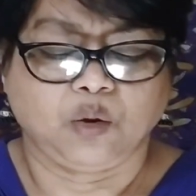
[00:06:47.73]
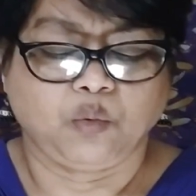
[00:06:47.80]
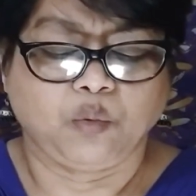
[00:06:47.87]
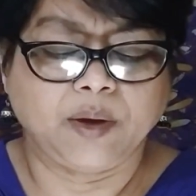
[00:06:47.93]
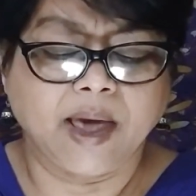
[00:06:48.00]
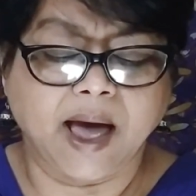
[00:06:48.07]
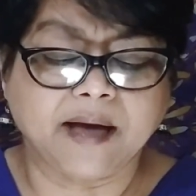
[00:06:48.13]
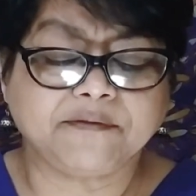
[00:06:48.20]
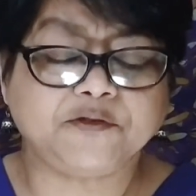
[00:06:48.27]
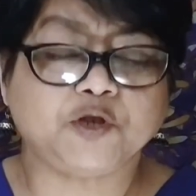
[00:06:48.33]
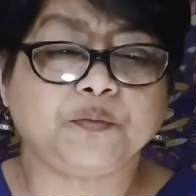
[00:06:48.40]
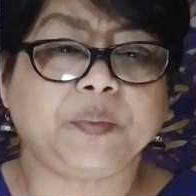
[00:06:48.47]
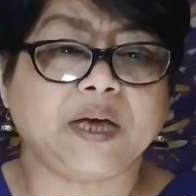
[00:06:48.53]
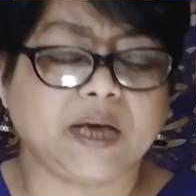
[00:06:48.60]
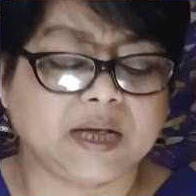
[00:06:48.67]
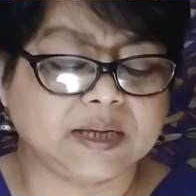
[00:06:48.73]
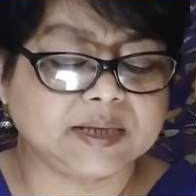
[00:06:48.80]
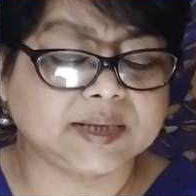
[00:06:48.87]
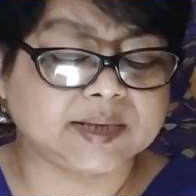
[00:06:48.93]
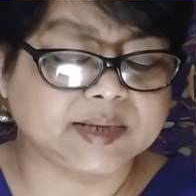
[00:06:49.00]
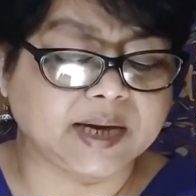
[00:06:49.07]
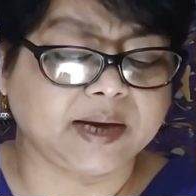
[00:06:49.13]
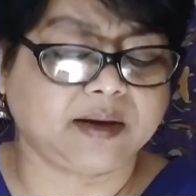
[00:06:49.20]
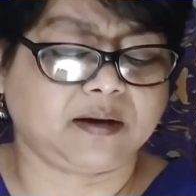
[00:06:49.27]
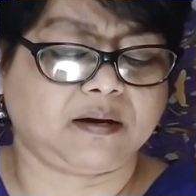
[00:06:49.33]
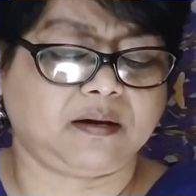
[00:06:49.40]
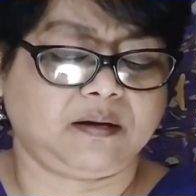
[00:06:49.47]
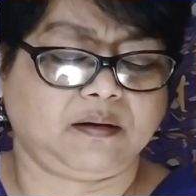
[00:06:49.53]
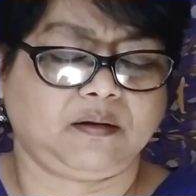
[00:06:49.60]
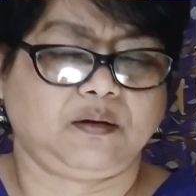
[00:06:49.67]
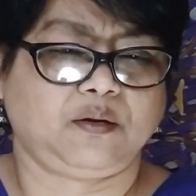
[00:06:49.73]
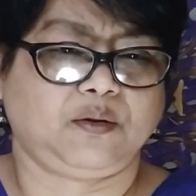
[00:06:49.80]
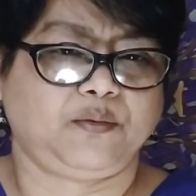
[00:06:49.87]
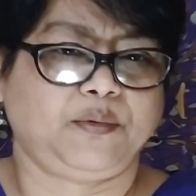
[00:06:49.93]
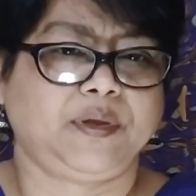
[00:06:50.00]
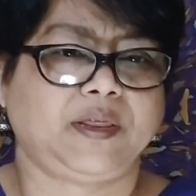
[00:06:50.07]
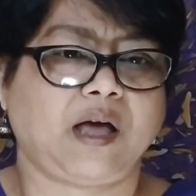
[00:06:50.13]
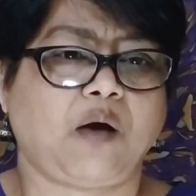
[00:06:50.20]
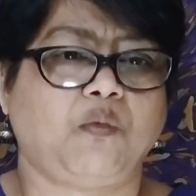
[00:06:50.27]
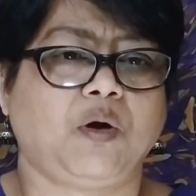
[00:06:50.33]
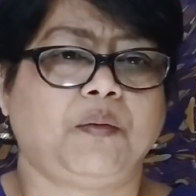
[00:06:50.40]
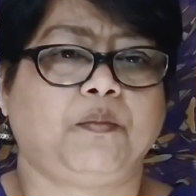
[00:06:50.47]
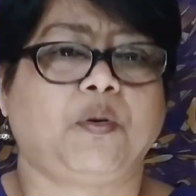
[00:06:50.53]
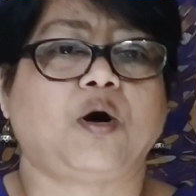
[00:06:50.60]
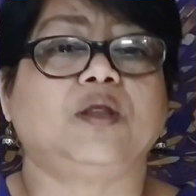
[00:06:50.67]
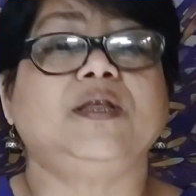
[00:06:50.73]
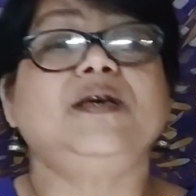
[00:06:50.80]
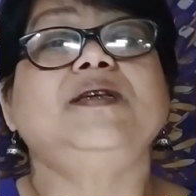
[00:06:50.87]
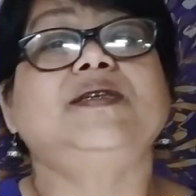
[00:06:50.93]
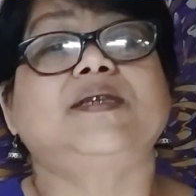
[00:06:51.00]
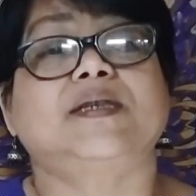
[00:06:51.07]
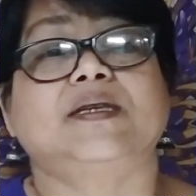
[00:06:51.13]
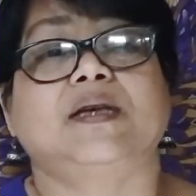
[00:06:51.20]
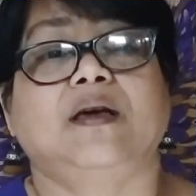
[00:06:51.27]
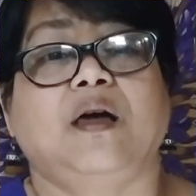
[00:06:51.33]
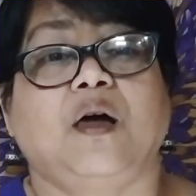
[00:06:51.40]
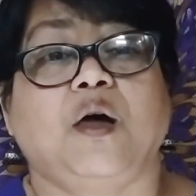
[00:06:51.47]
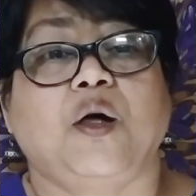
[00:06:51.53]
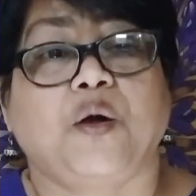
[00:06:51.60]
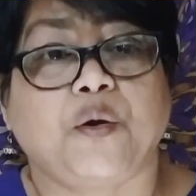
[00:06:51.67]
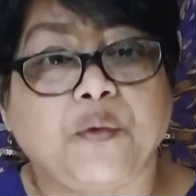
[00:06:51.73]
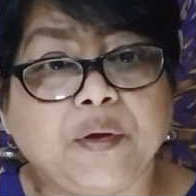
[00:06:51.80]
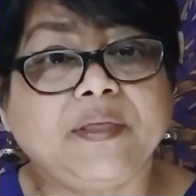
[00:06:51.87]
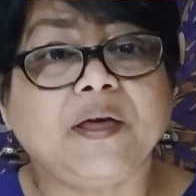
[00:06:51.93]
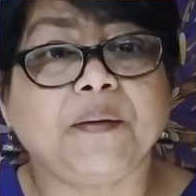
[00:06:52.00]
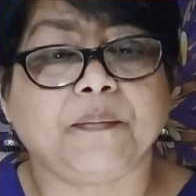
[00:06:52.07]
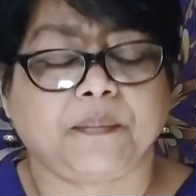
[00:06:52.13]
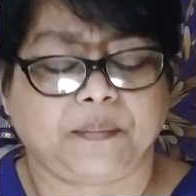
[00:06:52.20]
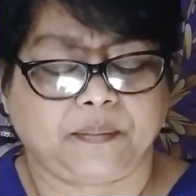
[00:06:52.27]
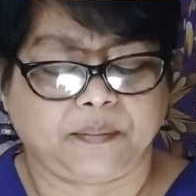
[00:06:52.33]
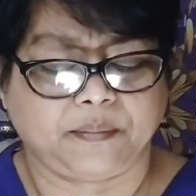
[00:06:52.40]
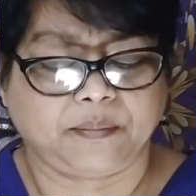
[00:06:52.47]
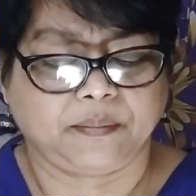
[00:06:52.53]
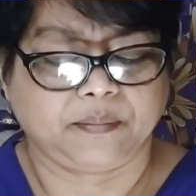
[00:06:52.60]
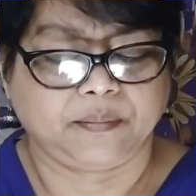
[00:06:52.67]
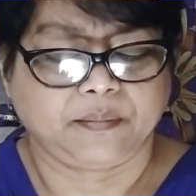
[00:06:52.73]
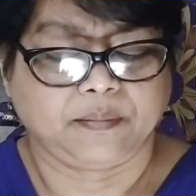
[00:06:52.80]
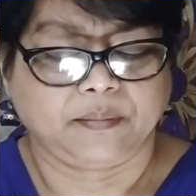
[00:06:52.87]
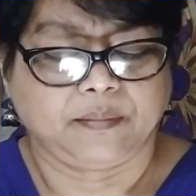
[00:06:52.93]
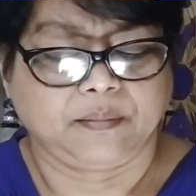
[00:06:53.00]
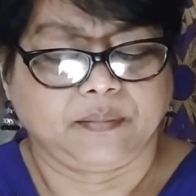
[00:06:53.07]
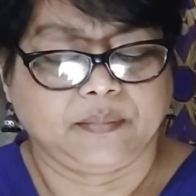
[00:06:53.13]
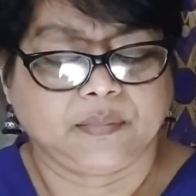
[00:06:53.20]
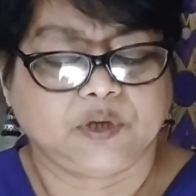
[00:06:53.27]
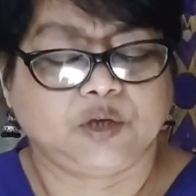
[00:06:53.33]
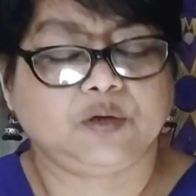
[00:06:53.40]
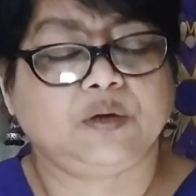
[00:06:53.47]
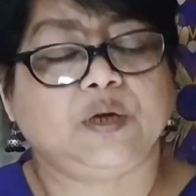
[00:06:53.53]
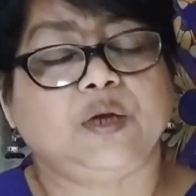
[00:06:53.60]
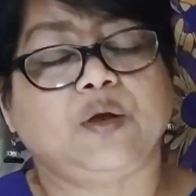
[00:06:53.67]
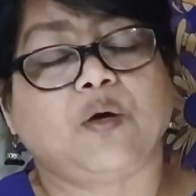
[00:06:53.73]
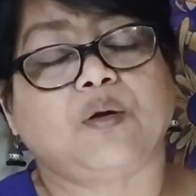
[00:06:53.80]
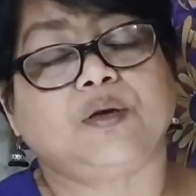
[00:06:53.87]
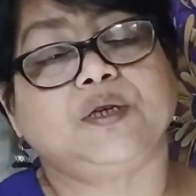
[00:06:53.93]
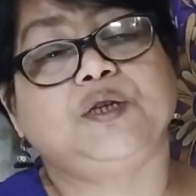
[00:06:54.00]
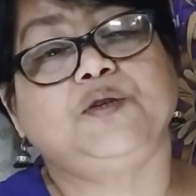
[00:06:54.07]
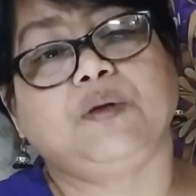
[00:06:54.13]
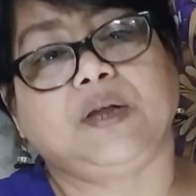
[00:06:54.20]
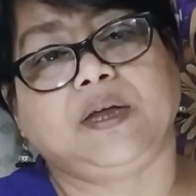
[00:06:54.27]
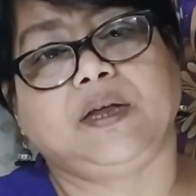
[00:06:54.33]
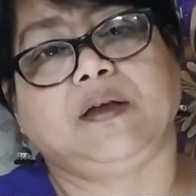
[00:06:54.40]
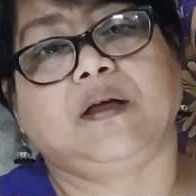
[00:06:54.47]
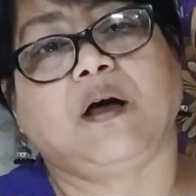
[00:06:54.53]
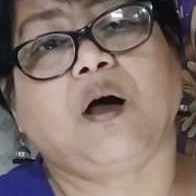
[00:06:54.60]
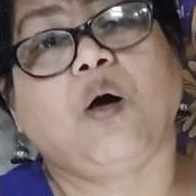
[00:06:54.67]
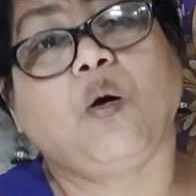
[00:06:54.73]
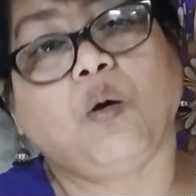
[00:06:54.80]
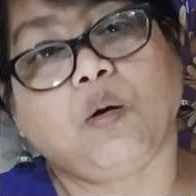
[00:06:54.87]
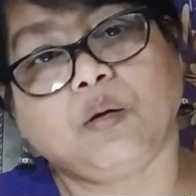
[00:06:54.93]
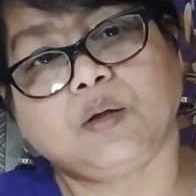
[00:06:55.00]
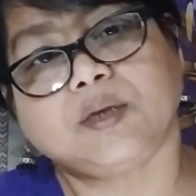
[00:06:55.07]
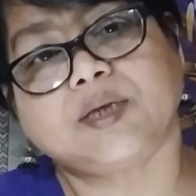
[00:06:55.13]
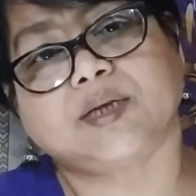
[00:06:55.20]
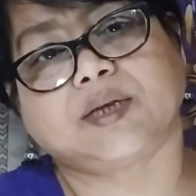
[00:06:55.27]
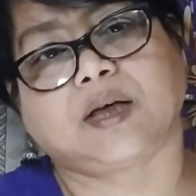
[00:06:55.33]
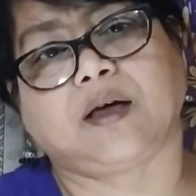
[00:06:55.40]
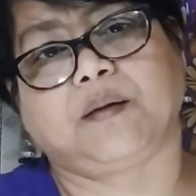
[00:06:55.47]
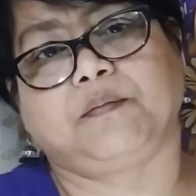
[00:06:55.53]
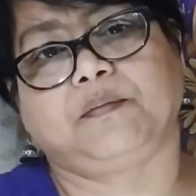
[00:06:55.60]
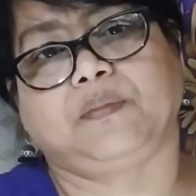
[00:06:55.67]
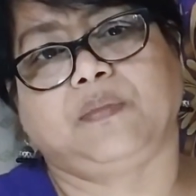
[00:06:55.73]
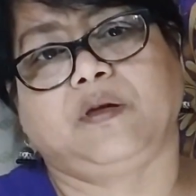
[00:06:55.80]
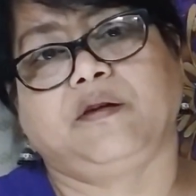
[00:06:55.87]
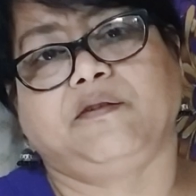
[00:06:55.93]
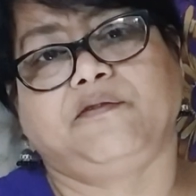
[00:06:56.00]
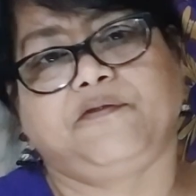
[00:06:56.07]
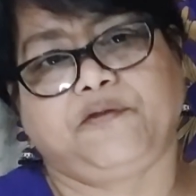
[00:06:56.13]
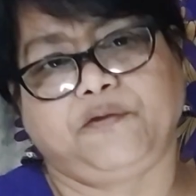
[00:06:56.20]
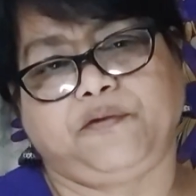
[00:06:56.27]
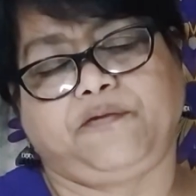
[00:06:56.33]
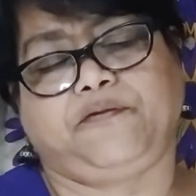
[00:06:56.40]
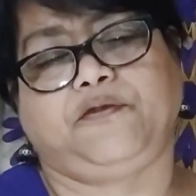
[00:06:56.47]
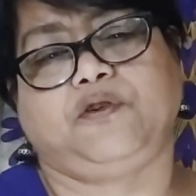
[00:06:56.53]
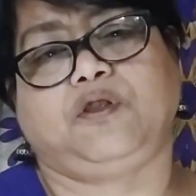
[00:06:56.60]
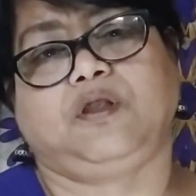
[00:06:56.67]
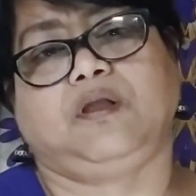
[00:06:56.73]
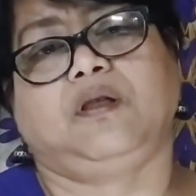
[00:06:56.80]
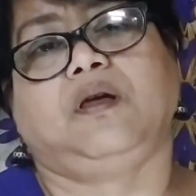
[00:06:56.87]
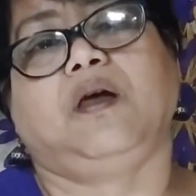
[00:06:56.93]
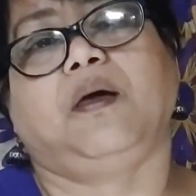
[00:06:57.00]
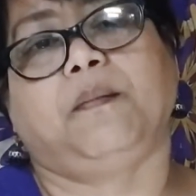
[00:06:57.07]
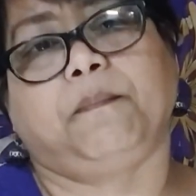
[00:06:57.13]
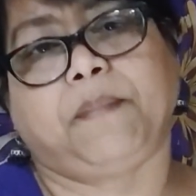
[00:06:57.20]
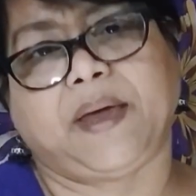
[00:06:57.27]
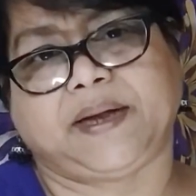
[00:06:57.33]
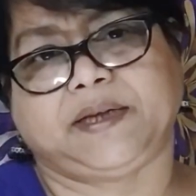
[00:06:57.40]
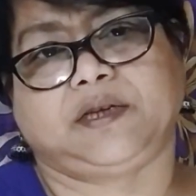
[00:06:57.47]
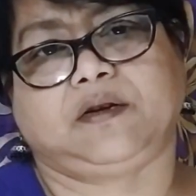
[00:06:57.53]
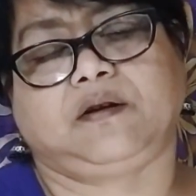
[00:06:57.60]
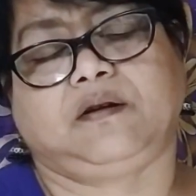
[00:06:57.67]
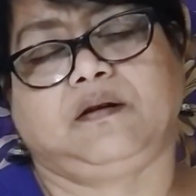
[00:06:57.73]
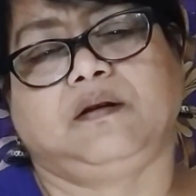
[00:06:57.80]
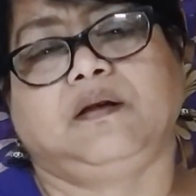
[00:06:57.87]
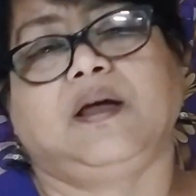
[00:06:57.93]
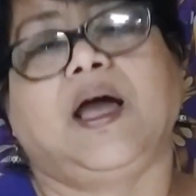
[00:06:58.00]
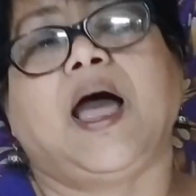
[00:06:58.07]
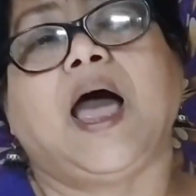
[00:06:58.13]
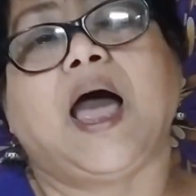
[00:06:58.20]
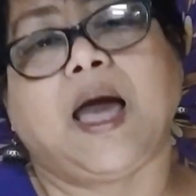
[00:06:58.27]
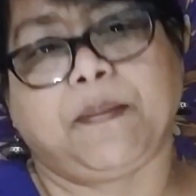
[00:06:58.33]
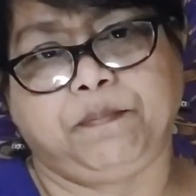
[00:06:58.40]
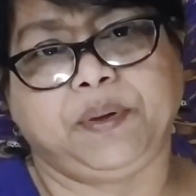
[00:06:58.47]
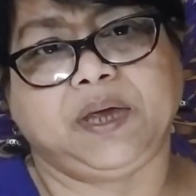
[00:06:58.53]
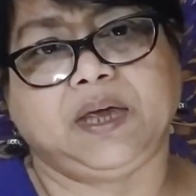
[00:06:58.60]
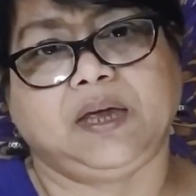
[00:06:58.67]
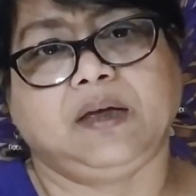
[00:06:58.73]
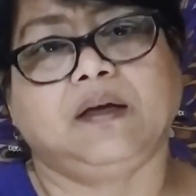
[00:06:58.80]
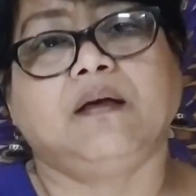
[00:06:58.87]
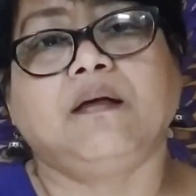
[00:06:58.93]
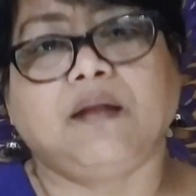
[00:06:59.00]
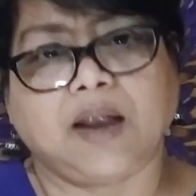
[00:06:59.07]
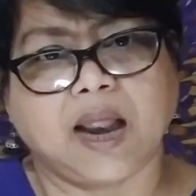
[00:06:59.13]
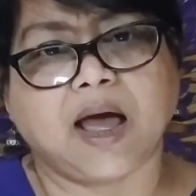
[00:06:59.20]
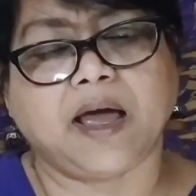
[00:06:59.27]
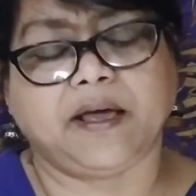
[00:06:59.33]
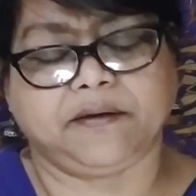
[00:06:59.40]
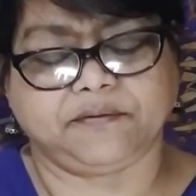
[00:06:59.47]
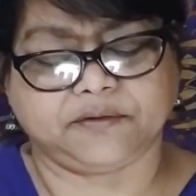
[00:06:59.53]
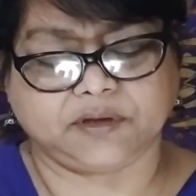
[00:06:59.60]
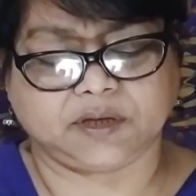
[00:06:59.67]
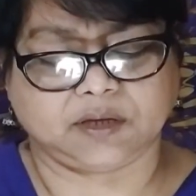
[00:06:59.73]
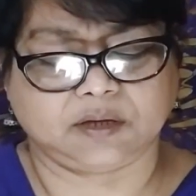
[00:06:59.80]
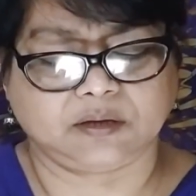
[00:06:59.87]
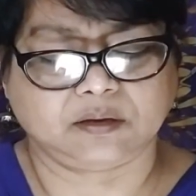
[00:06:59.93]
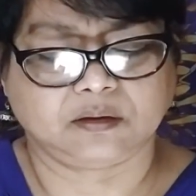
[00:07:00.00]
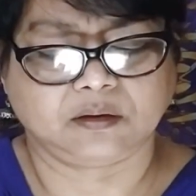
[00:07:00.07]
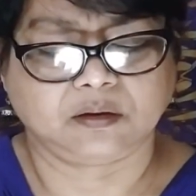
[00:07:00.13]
We have to be in sync with our body's rhythm in order to lead a wholesome, fruitful, better, happy lives.